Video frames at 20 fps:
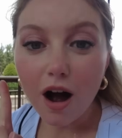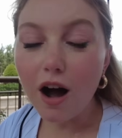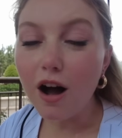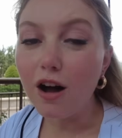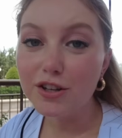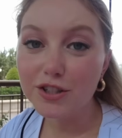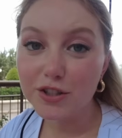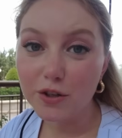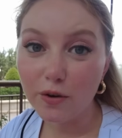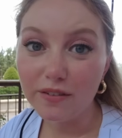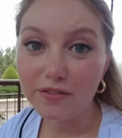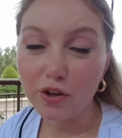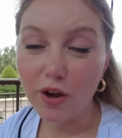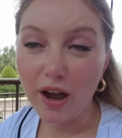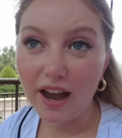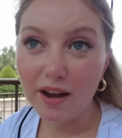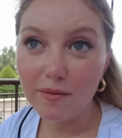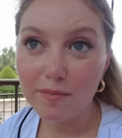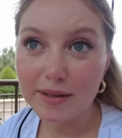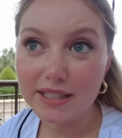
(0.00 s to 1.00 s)
Also, if you
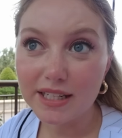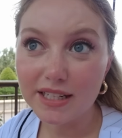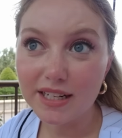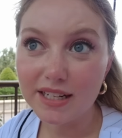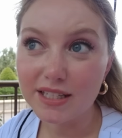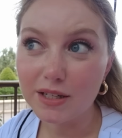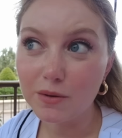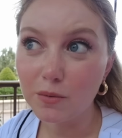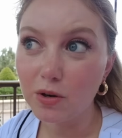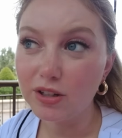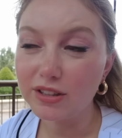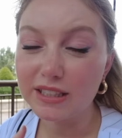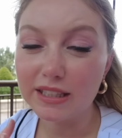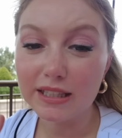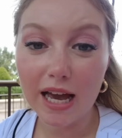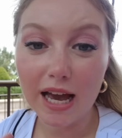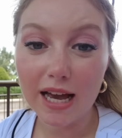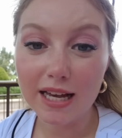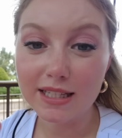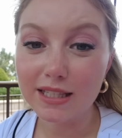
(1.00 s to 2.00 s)
have been to Disney World in the
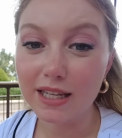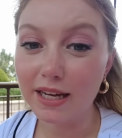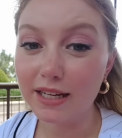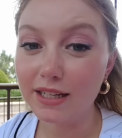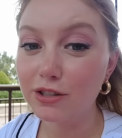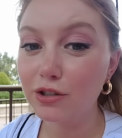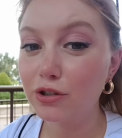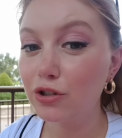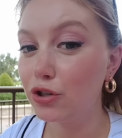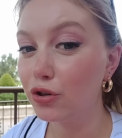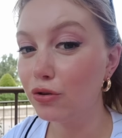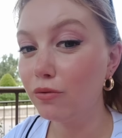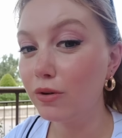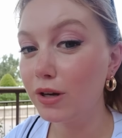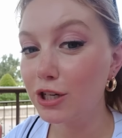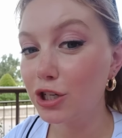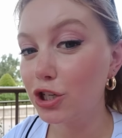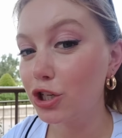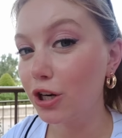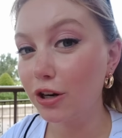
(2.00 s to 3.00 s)
last like
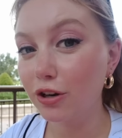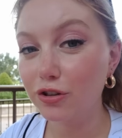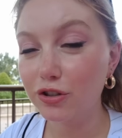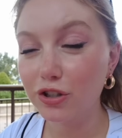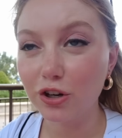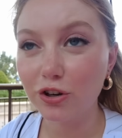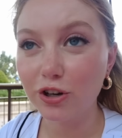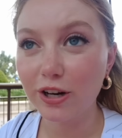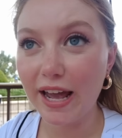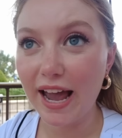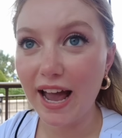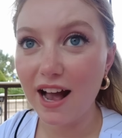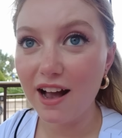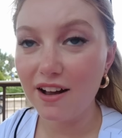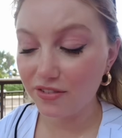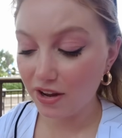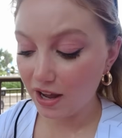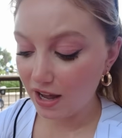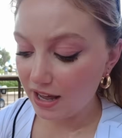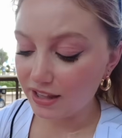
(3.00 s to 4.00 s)
2-ish years, year and a
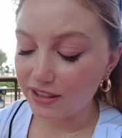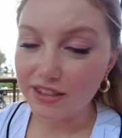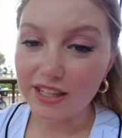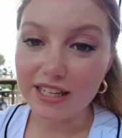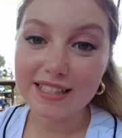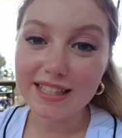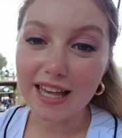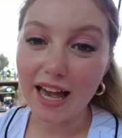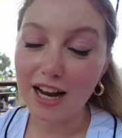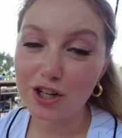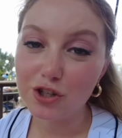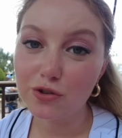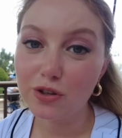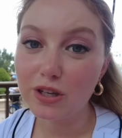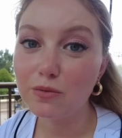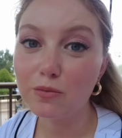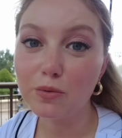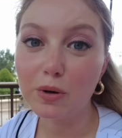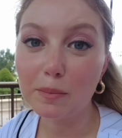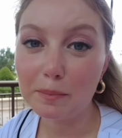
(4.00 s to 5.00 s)
half, these
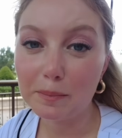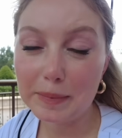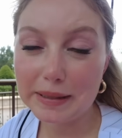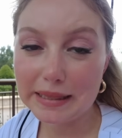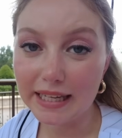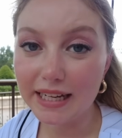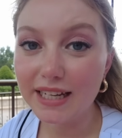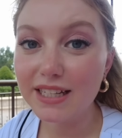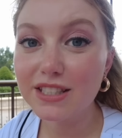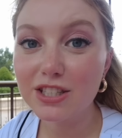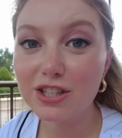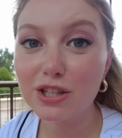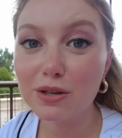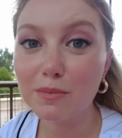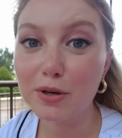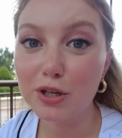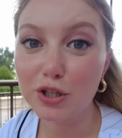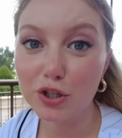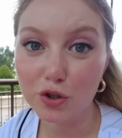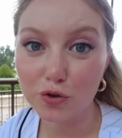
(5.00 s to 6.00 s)
actually replaced the
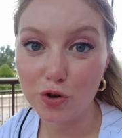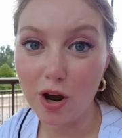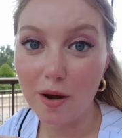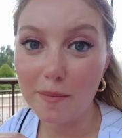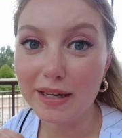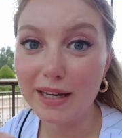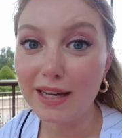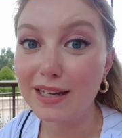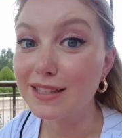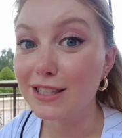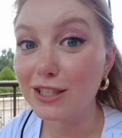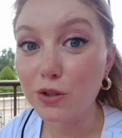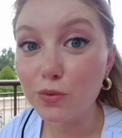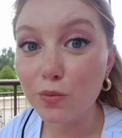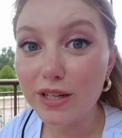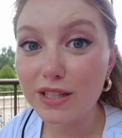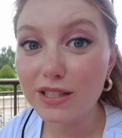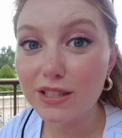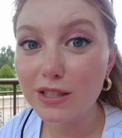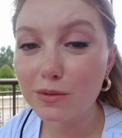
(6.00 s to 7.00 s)
pastrami and
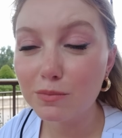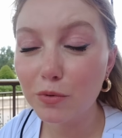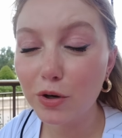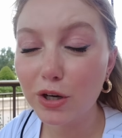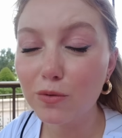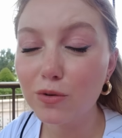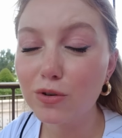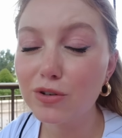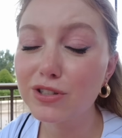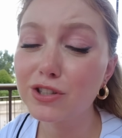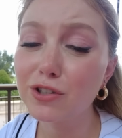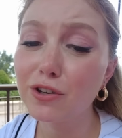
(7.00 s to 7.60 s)
Swiss spring rolls.